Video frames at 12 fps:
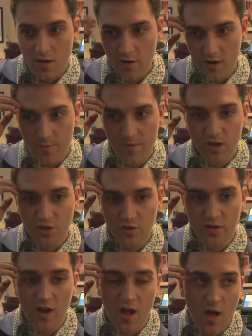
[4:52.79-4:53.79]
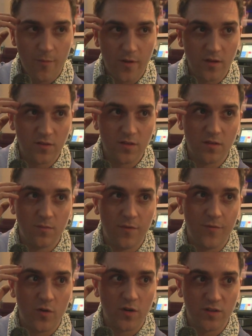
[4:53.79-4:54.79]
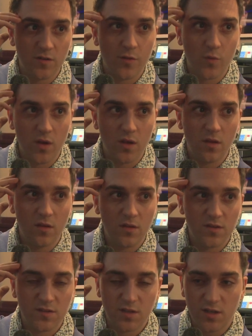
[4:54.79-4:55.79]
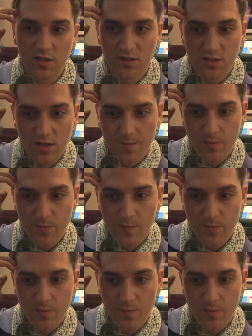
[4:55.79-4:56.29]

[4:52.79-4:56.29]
I'm gonna make sure that happens before Season 3 starts.